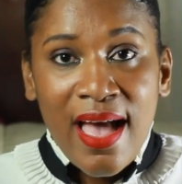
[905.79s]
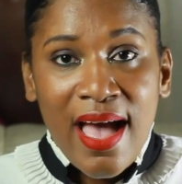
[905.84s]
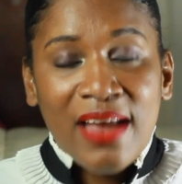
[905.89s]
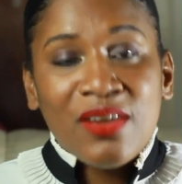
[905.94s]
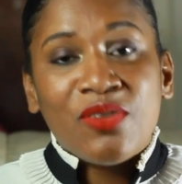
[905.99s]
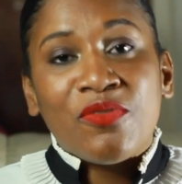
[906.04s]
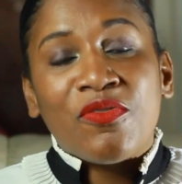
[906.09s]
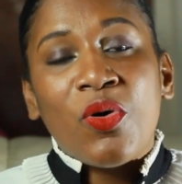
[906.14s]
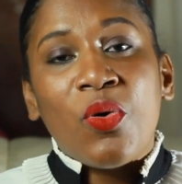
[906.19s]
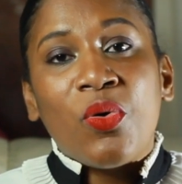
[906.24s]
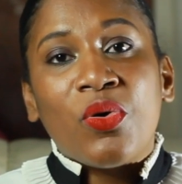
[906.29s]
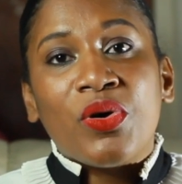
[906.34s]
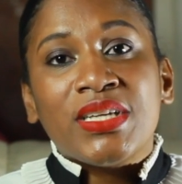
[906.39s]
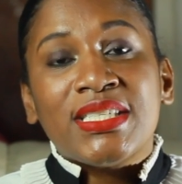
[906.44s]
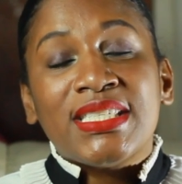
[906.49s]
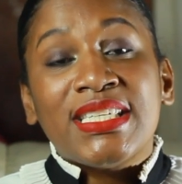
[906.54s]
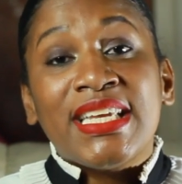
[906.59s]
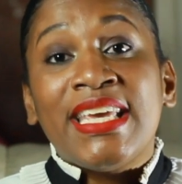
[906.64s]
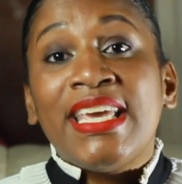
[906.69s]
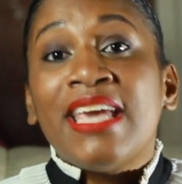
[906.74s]
and of
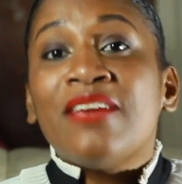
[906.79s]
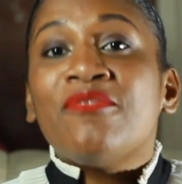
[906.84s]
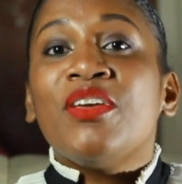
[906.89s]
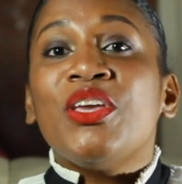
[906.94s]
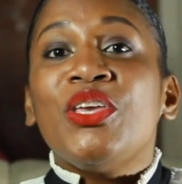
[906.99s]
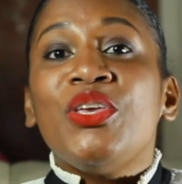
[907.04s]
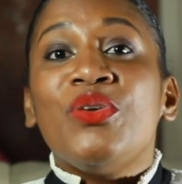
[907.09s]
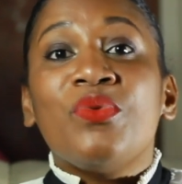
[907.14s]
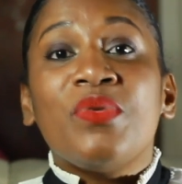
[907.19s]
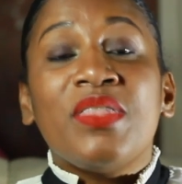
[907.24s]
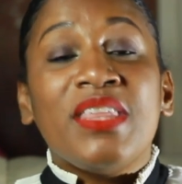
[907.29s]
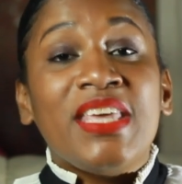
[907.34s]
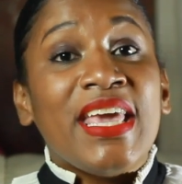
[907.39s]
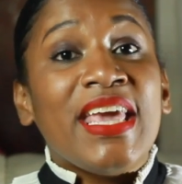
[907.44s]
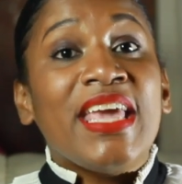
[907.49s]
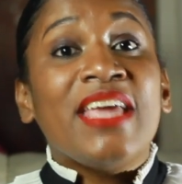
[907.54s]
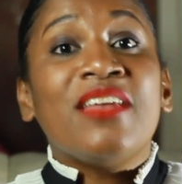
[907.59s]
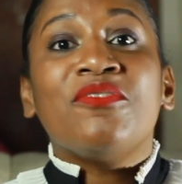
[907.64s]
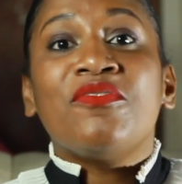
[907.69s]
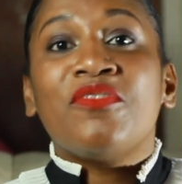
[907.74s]
course, giving you the
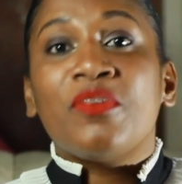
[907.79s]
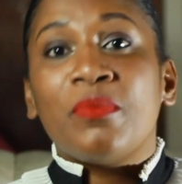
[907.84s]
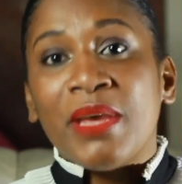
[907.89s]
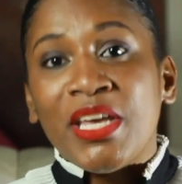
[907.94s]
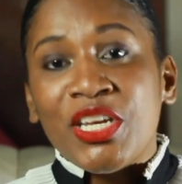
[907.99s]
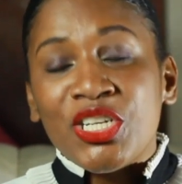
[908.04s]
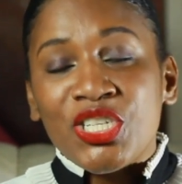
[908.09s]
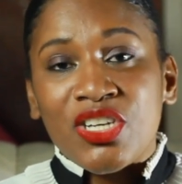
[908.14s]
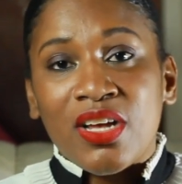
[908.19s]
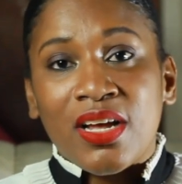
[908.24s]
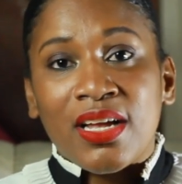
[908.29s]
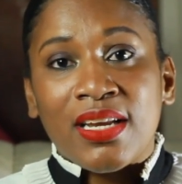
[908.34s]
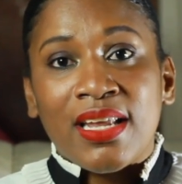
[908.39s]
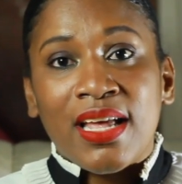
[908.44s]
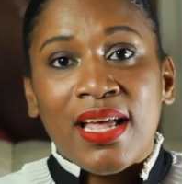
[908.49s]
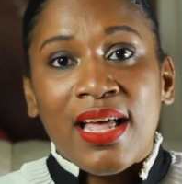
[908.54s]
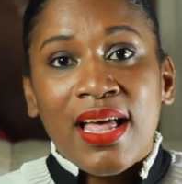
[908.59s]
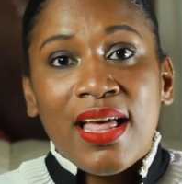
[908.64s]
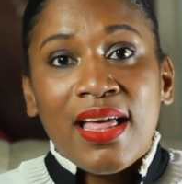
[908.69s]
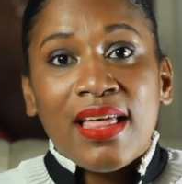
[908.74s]
information
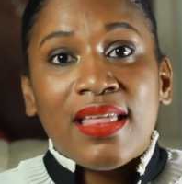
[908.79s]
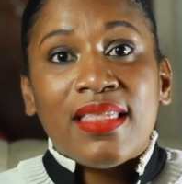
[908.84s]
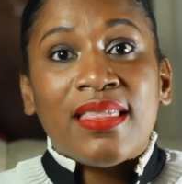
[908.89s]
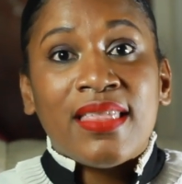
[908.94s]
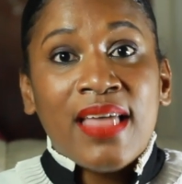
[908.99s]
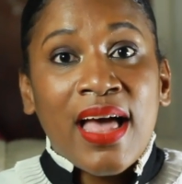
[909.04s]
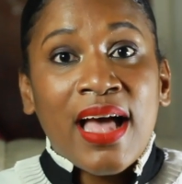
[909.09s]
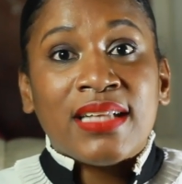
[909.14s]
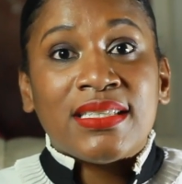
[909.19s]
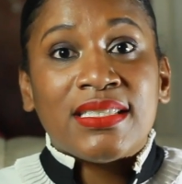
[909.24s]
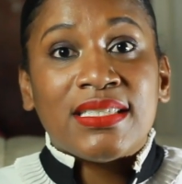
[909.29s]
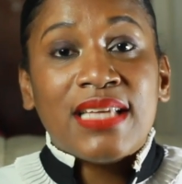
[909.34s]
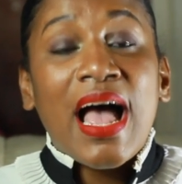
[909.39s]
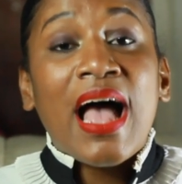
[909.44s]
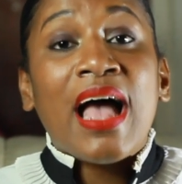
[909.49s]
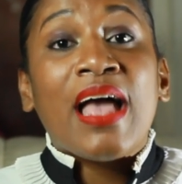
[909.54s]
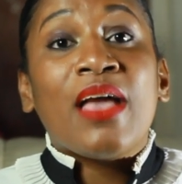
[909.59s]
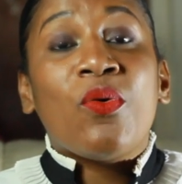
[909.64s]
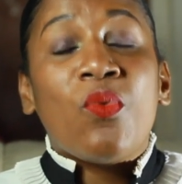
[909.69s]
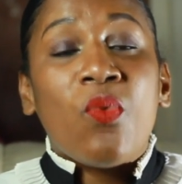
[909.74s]
that
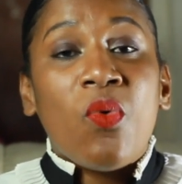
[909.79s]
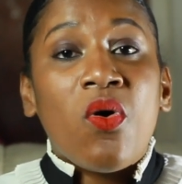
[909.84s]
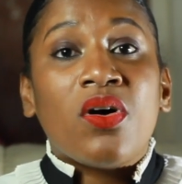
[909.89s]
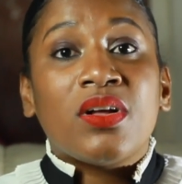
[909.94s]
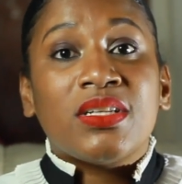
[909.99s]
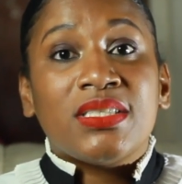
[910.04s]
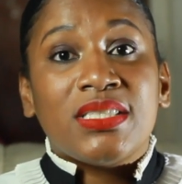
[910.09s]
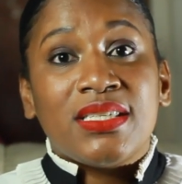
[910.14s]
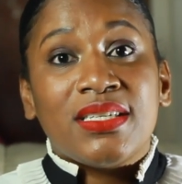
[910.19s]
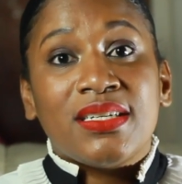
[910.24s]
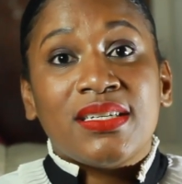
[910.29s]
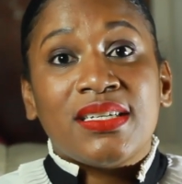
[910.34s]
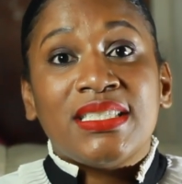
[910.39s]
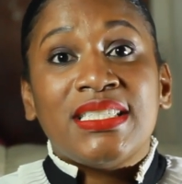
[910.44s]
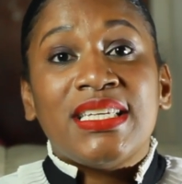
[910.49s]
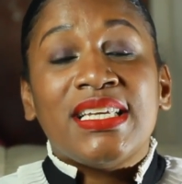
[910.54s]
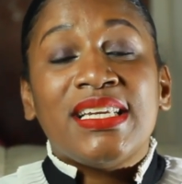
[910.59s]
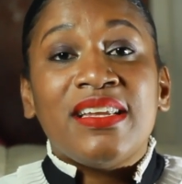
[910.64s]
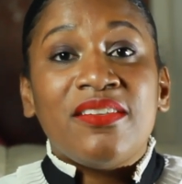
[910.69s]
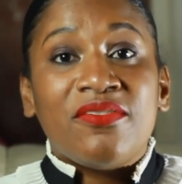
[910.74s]
I want to
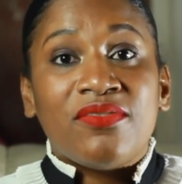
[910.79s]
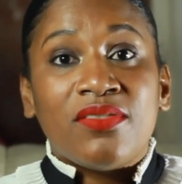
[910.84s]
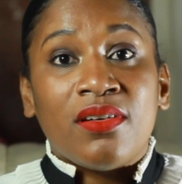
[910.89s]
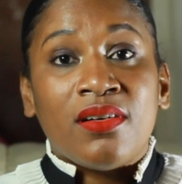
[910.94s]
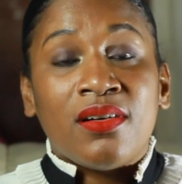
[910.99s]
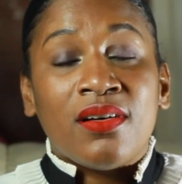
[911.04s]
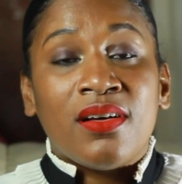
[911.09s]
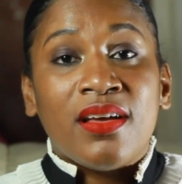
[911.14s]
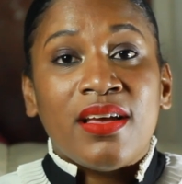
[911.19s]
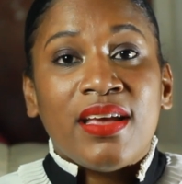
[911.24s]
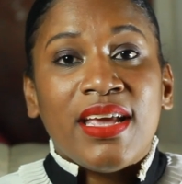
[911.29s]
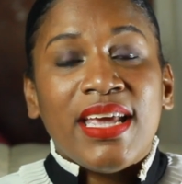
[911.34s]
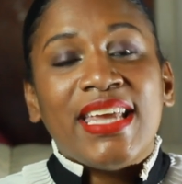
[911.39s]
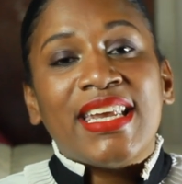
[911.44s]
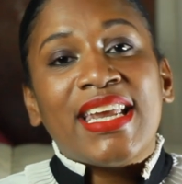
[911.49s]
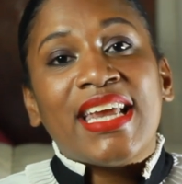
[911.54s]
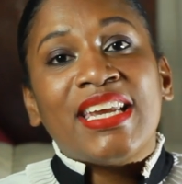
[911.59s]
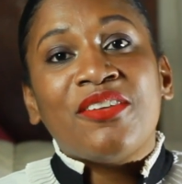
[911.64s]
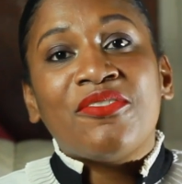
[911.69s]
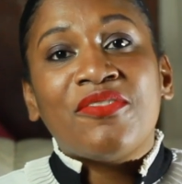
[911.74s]
deliver
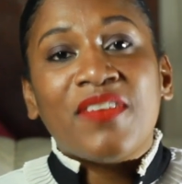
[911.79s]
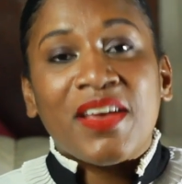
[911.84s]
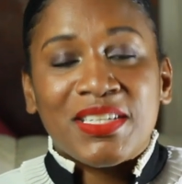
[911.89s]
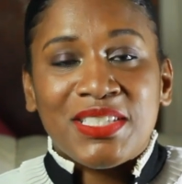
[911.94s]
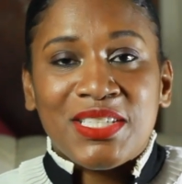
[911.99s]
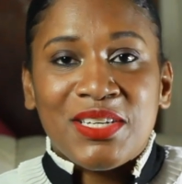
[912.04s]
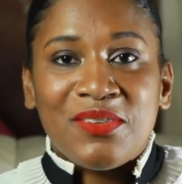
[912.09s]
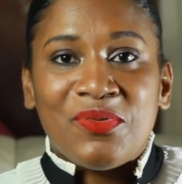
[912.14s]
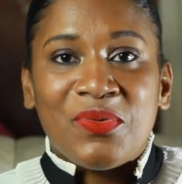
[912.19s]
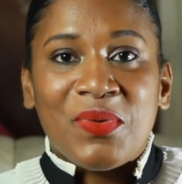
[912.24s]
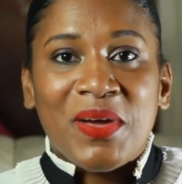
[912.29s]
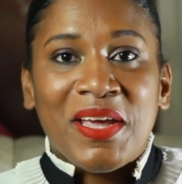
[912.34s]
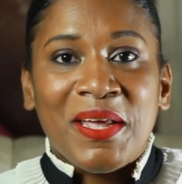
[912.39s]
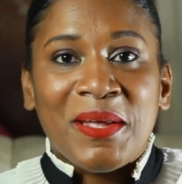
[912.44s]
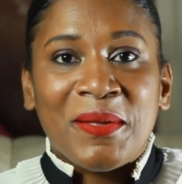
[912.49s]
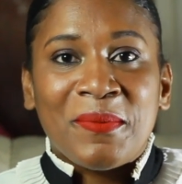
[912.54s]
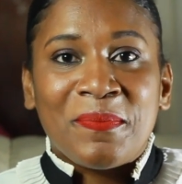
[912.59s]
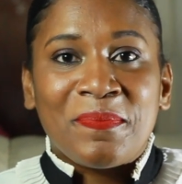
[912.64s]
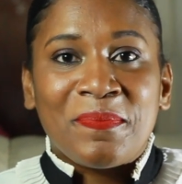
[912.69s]
in an effective way.